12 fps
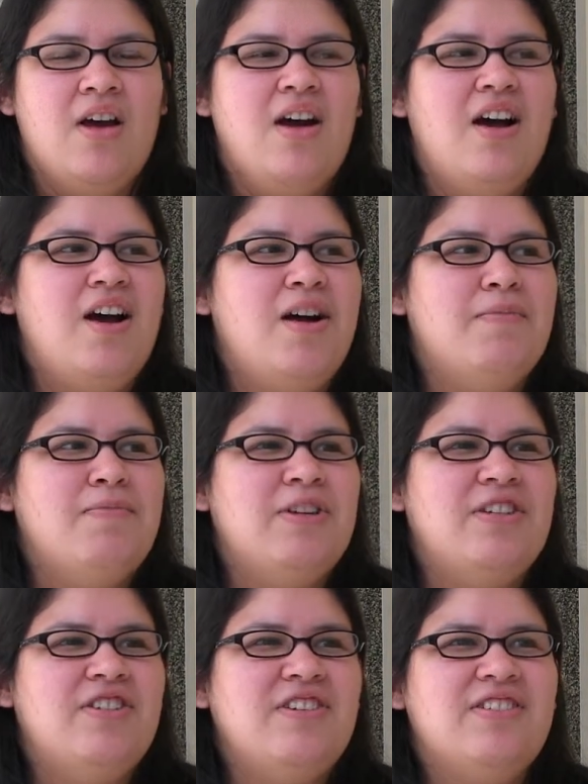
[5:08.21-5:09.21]

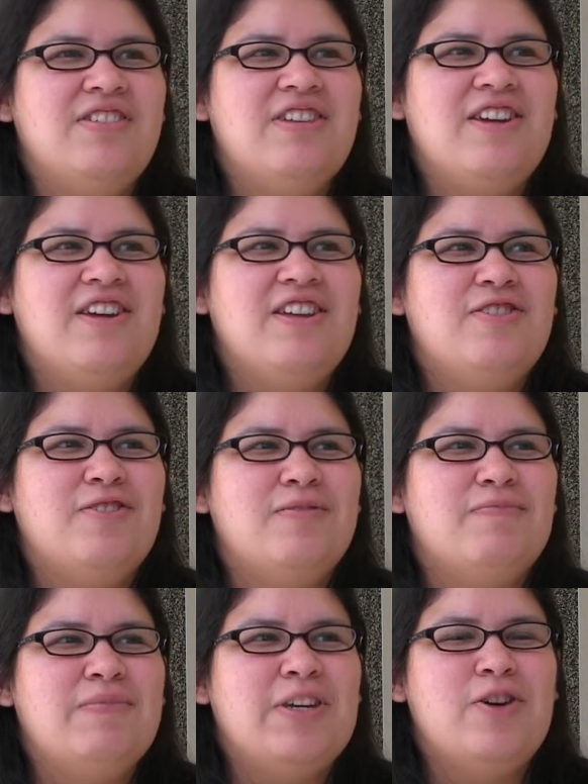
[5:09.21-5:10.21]
Just
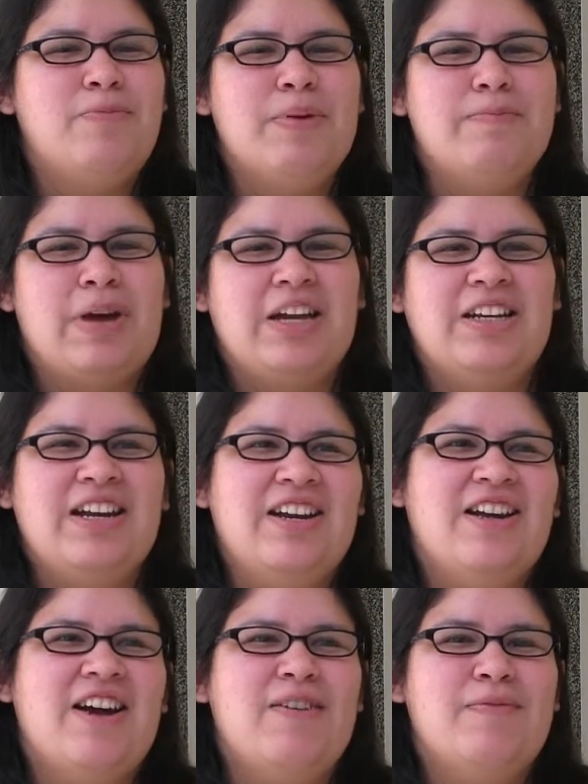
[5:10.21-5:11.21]
to be
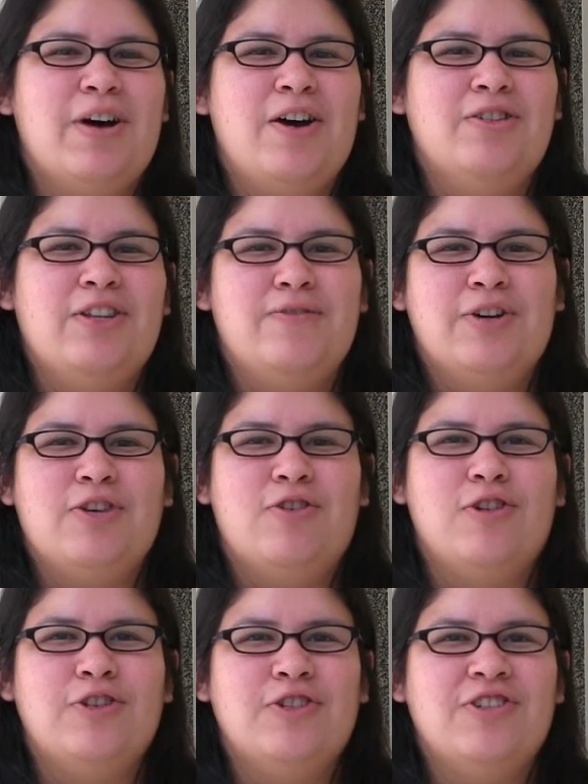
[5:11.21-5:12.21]
open-minded about different
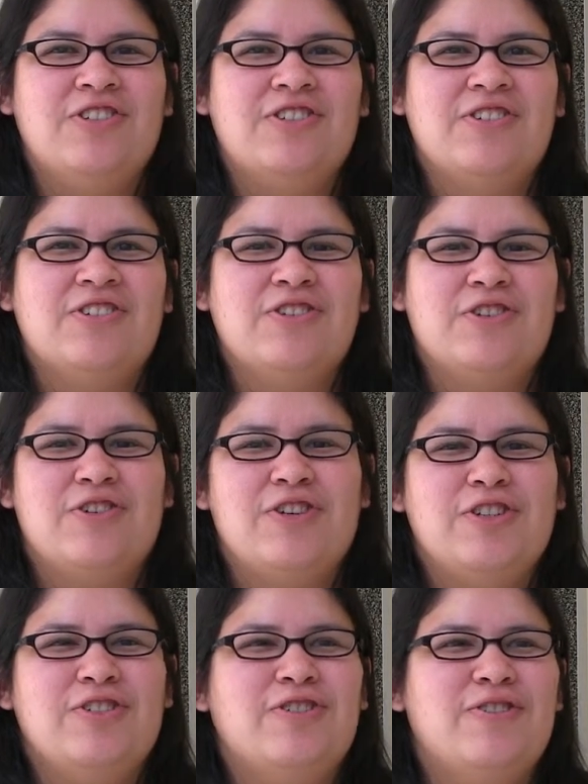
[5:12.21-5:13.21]
cultures, because you're
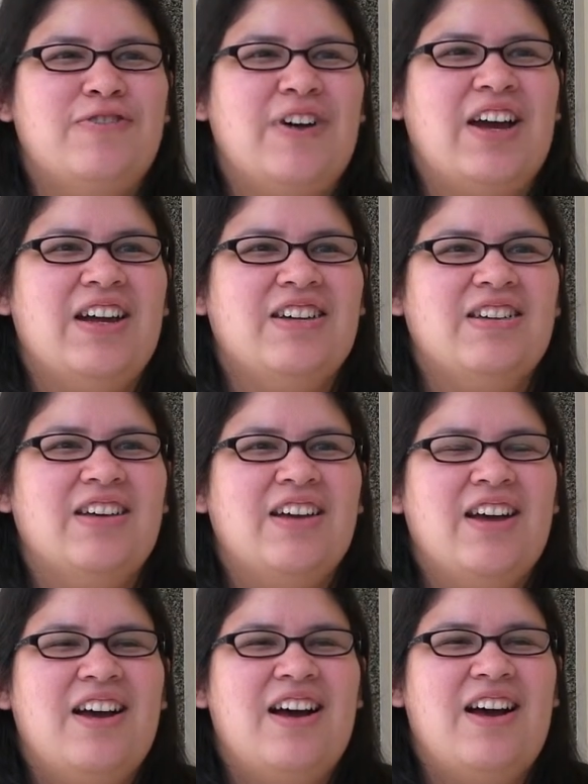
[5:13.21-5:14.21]
going to find
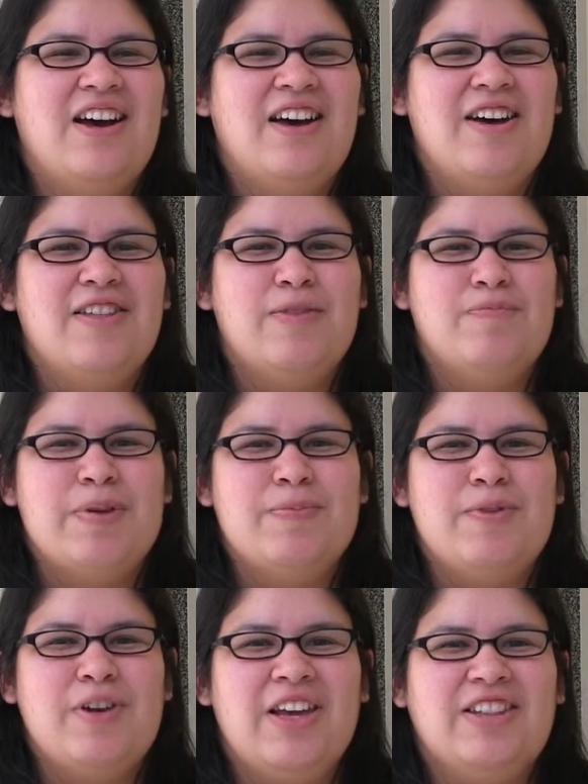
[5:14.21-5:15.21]
the
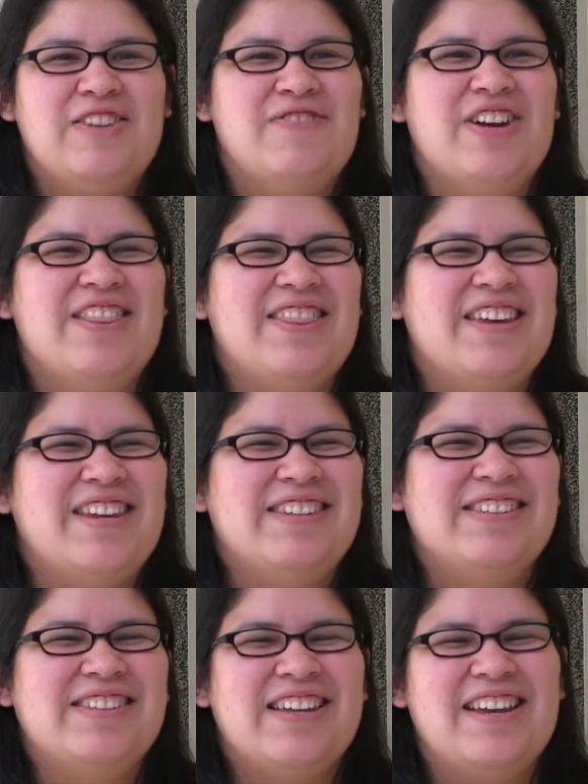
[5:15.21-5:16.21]
people like different
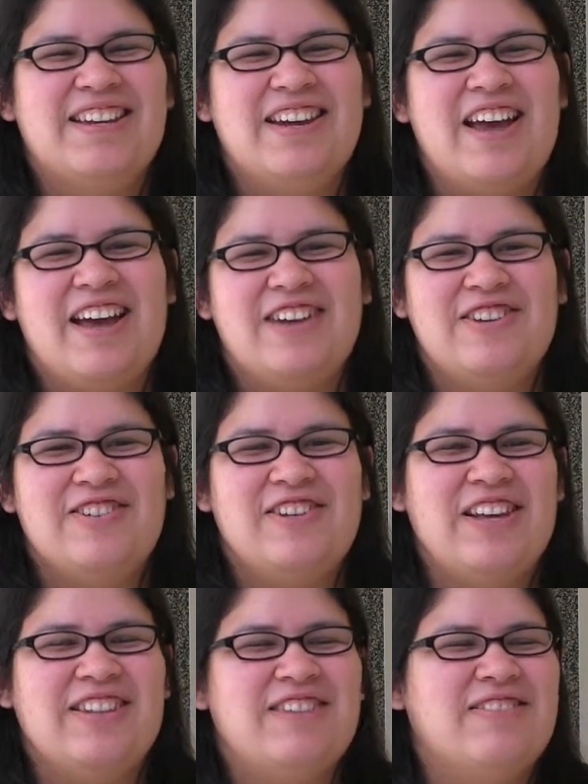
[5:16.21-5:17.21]
things and not,
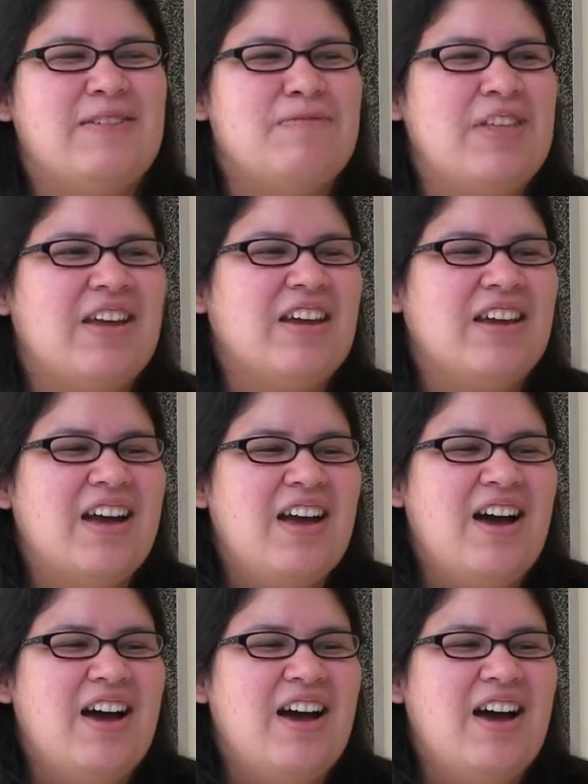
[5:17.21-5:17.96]
like the same thing.